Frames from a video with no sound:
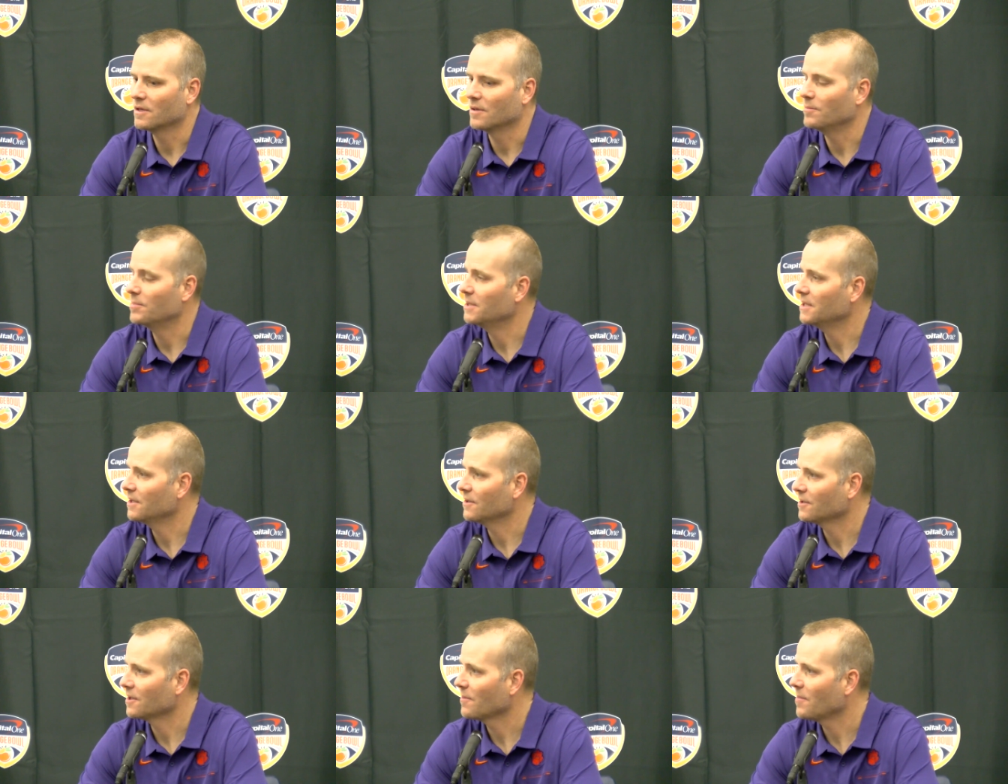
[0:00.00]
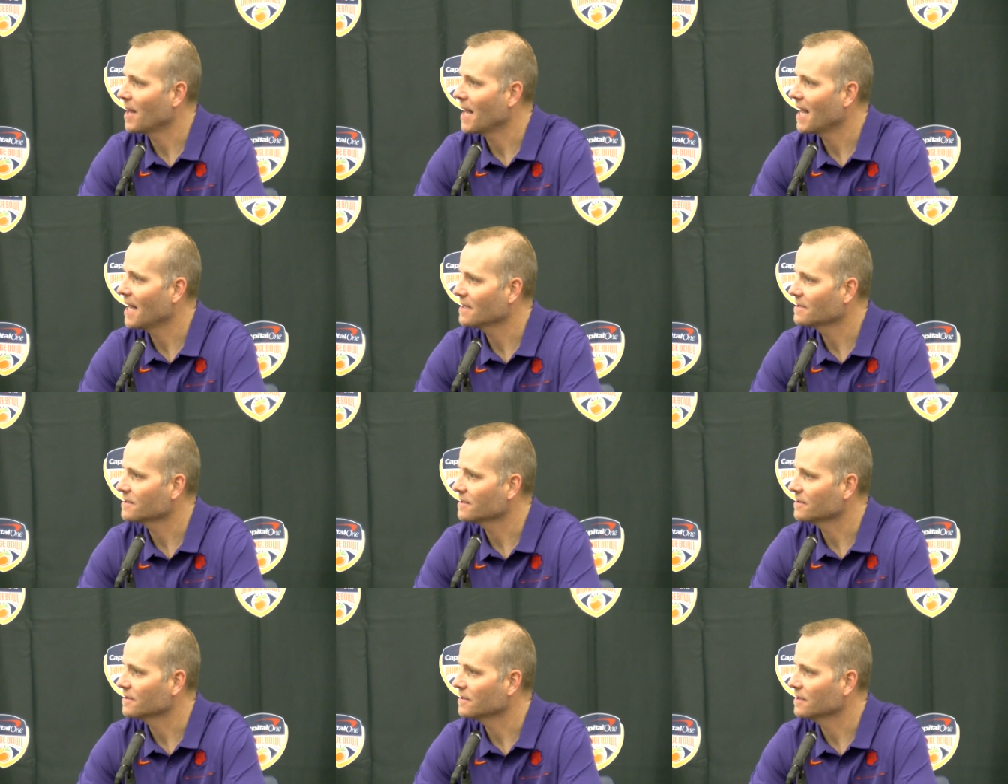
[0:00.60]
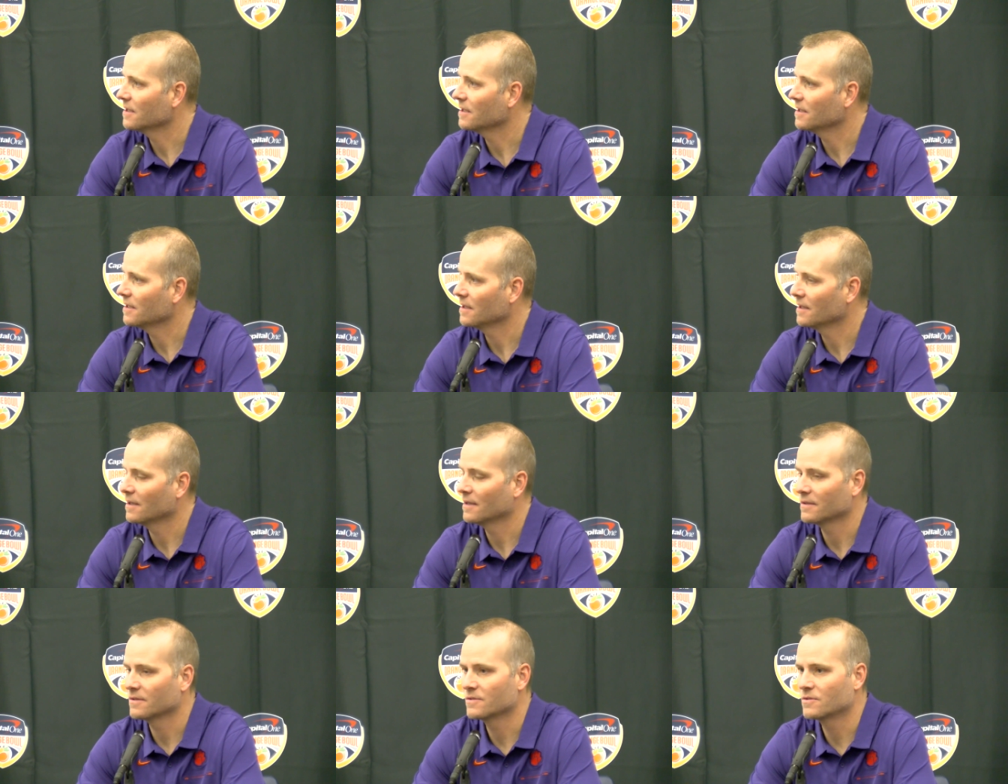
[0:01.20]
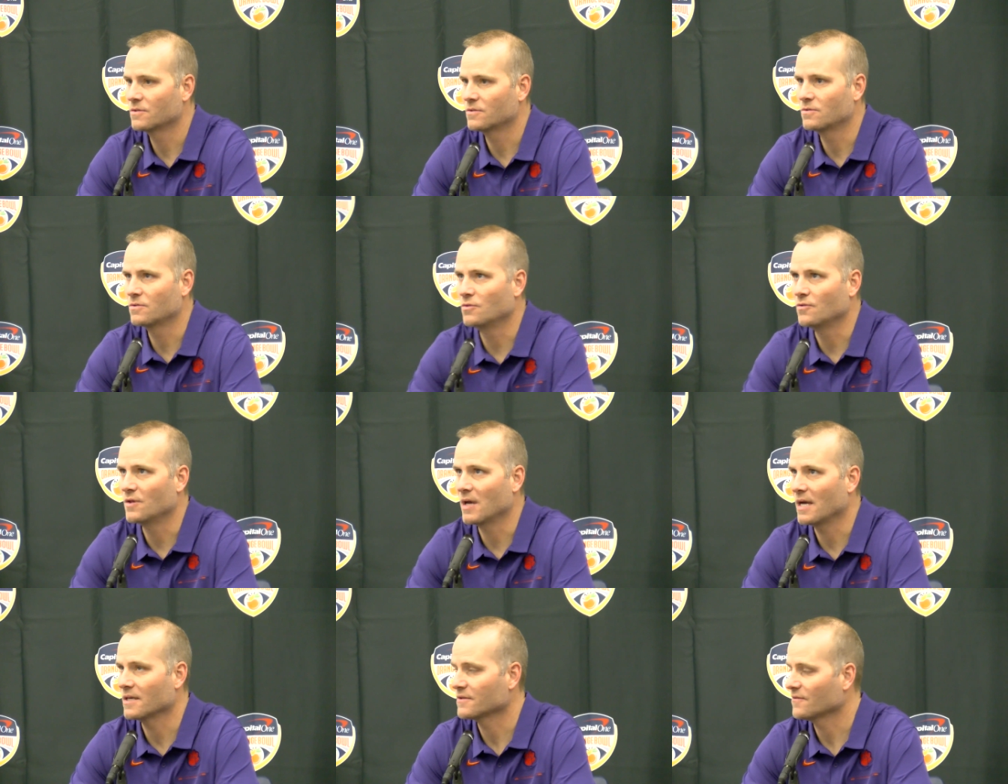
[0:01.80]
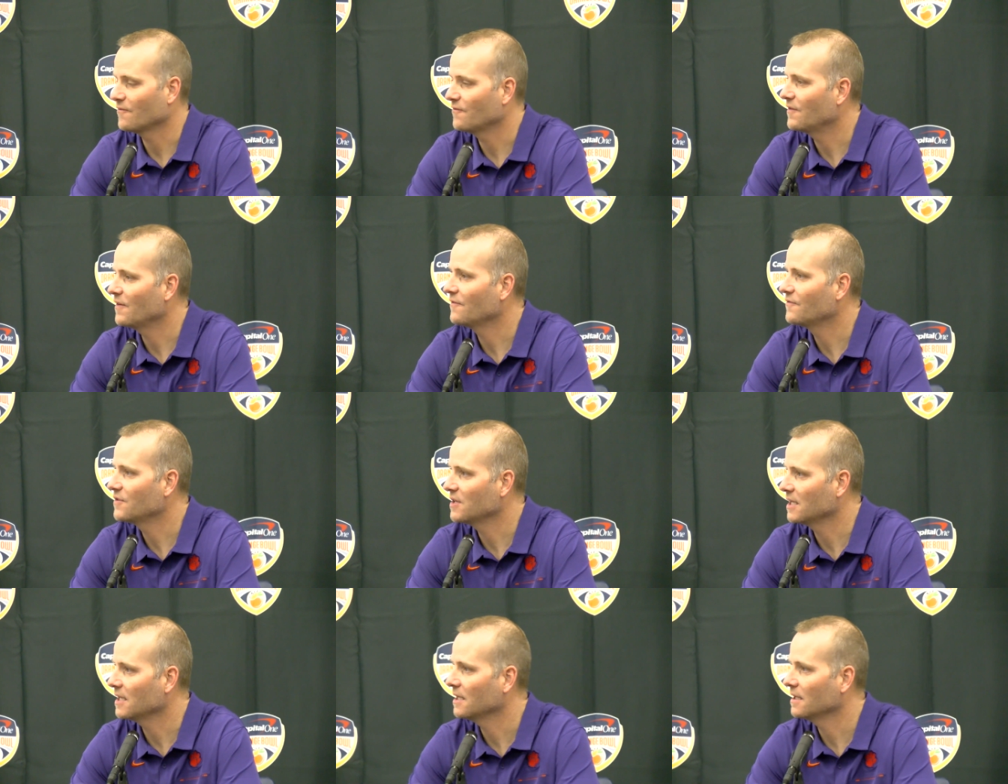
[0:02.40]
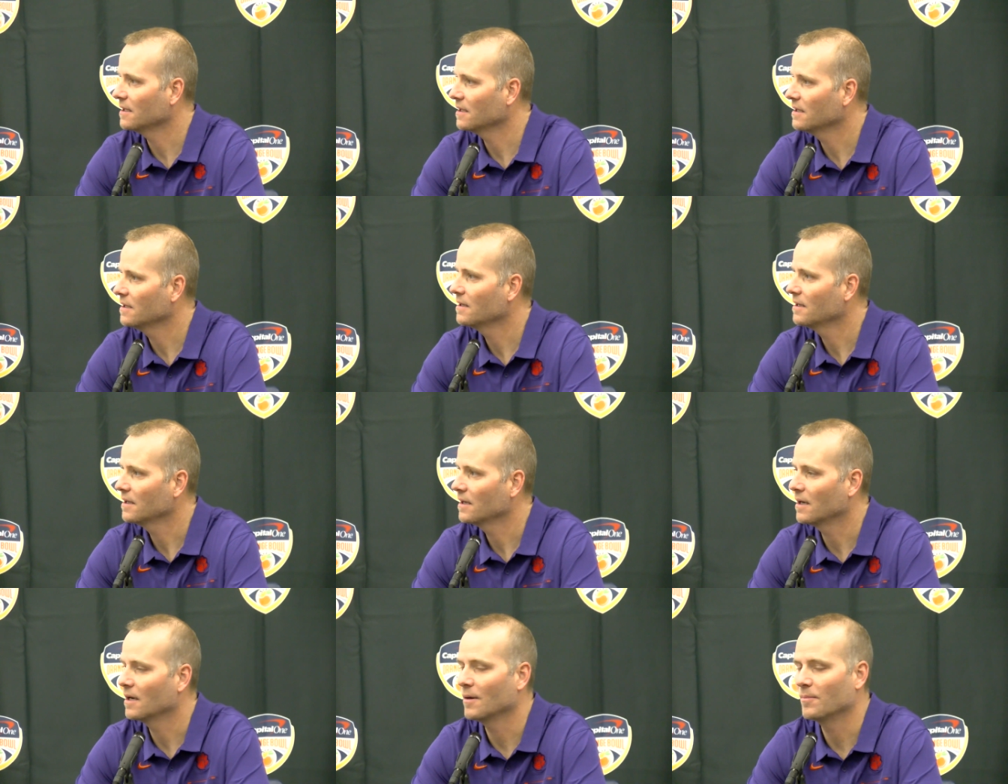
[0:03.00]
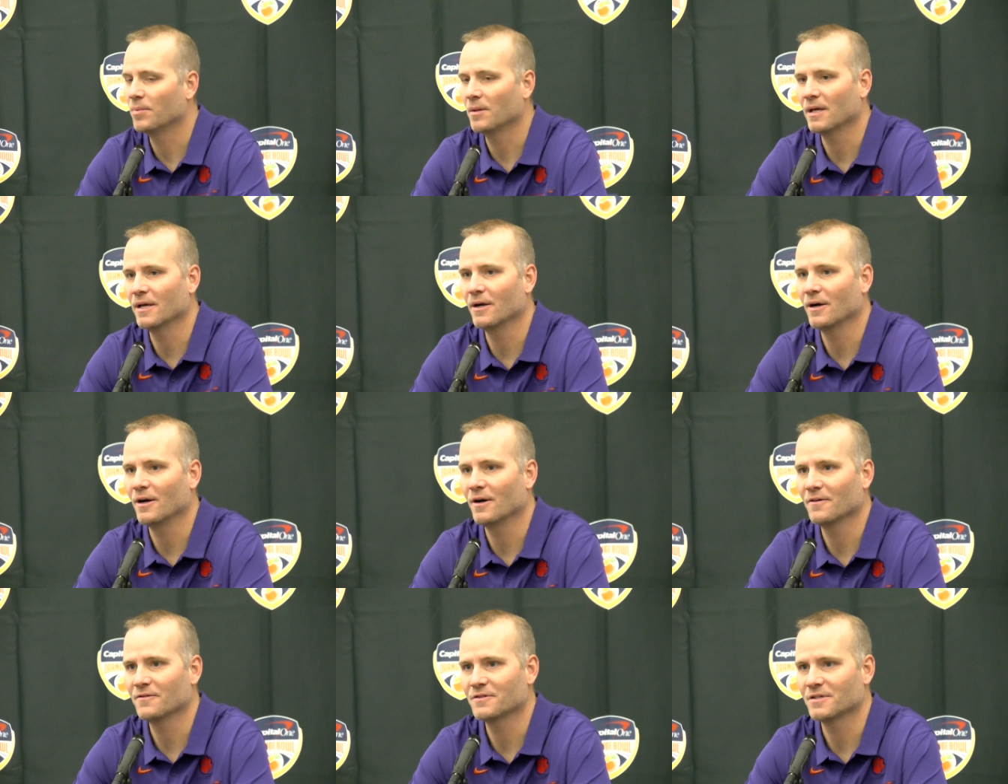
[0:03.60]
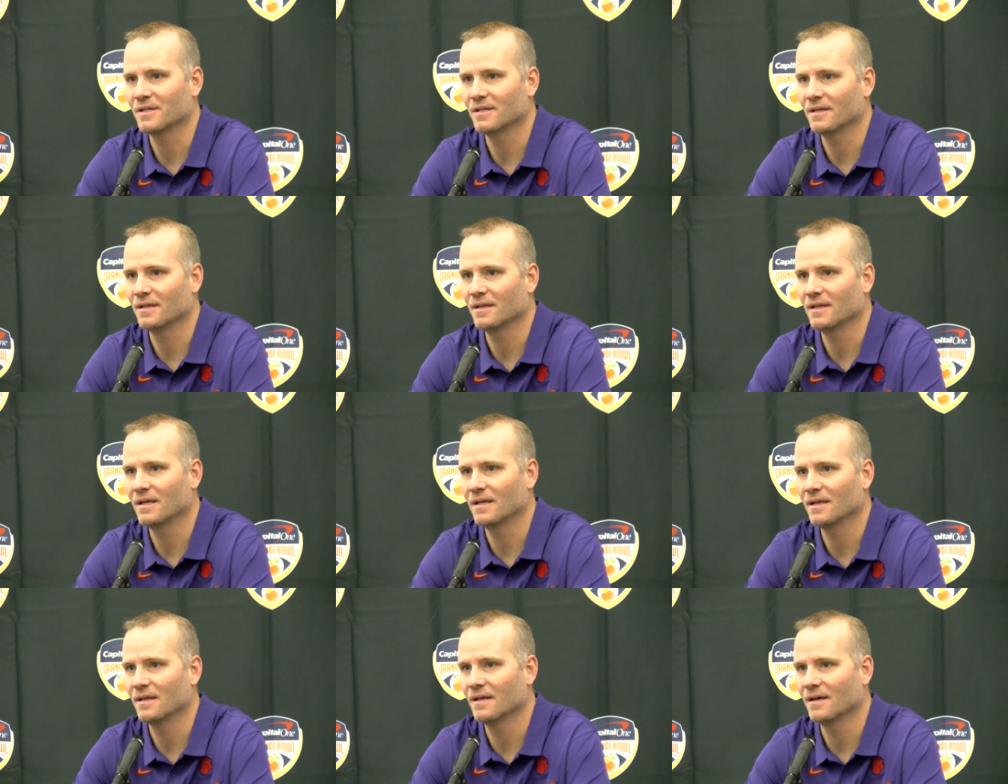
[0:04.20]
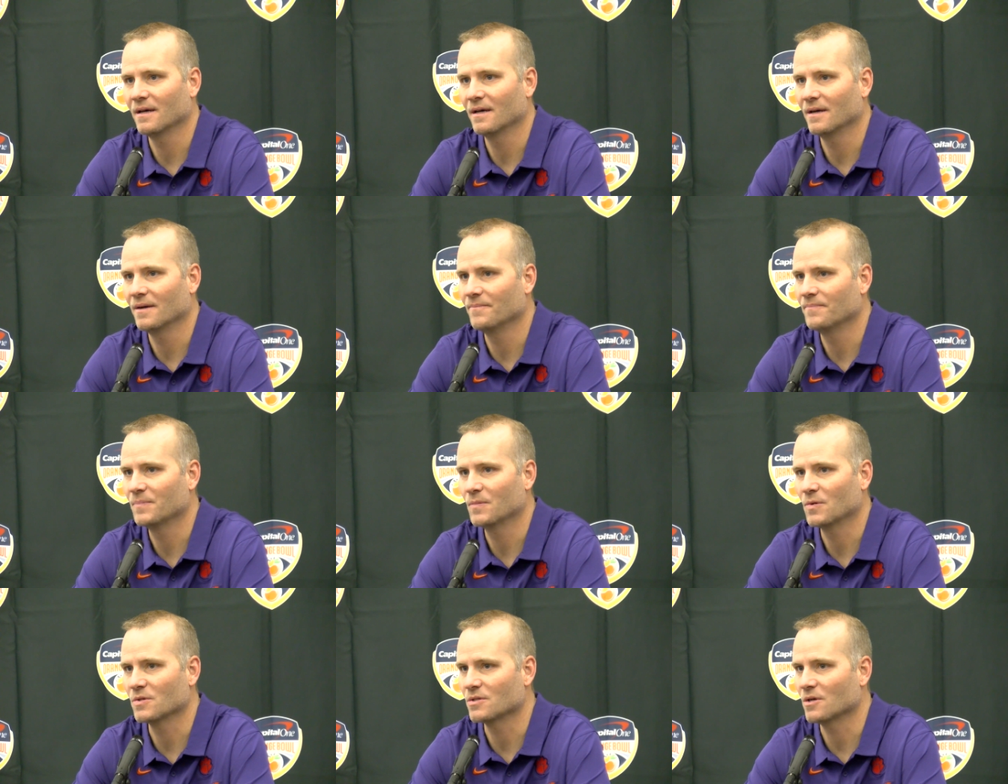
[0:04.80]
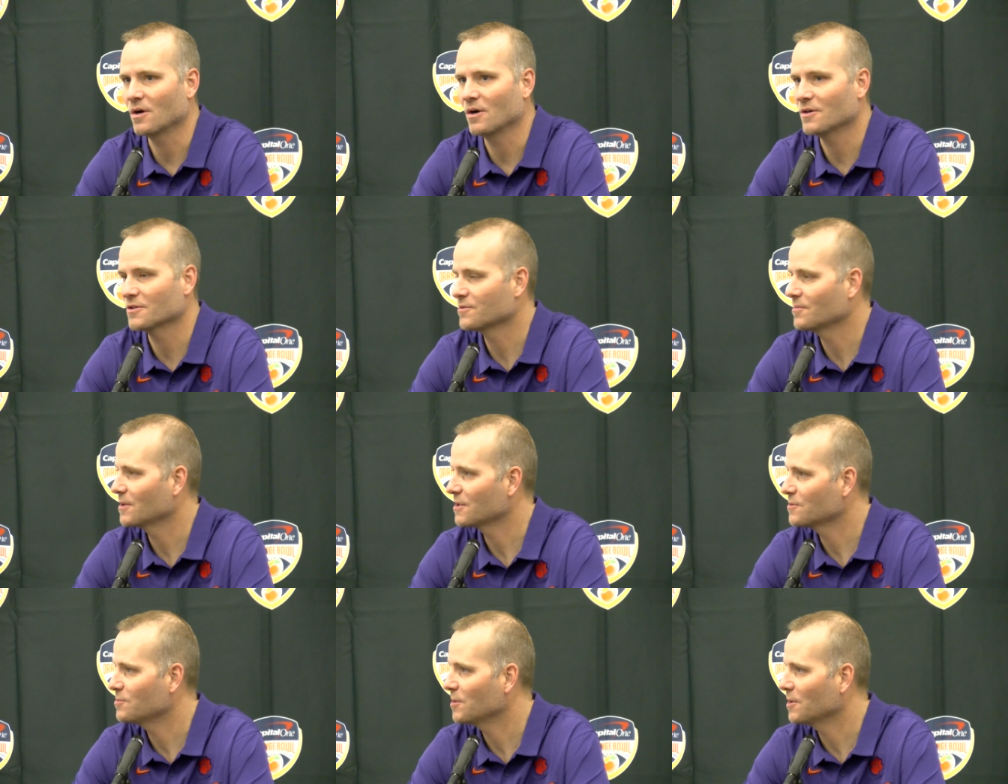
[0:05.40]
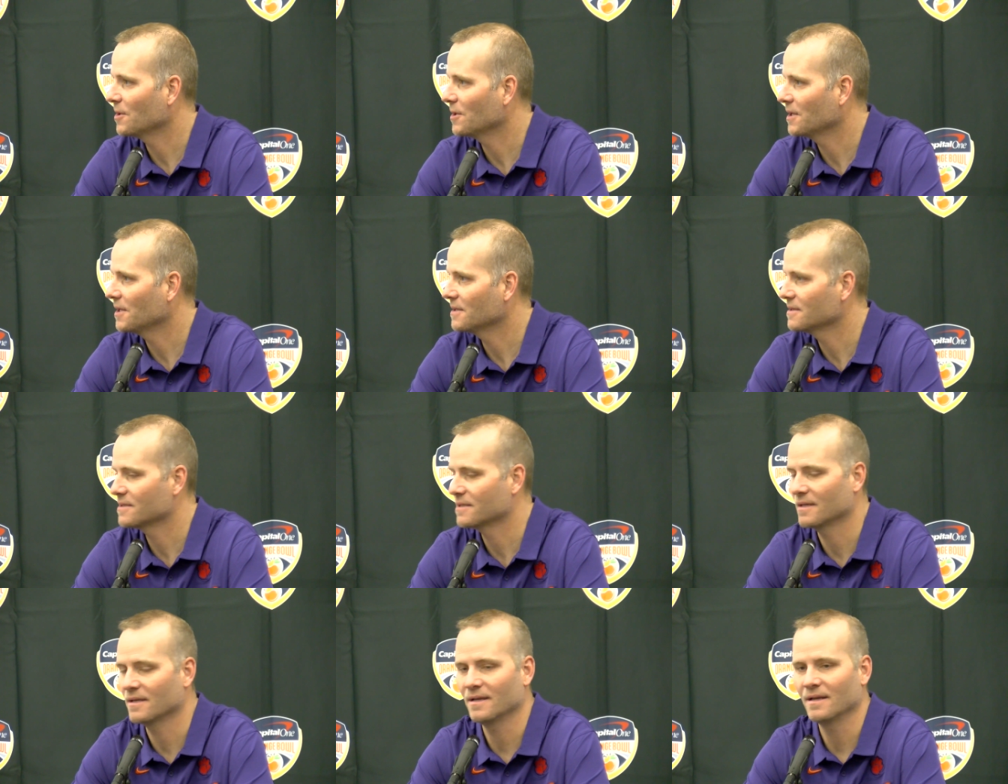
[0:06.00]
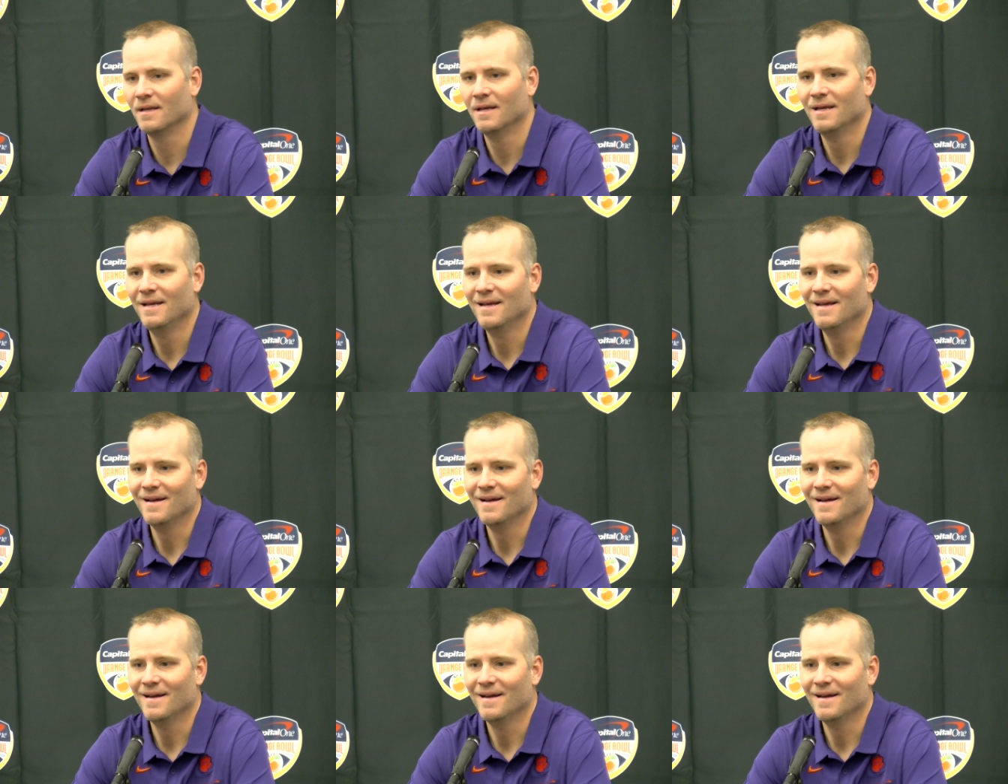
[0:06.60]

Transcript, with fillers: be here in the past in the 2015 playoffs, and was an awesome experience, and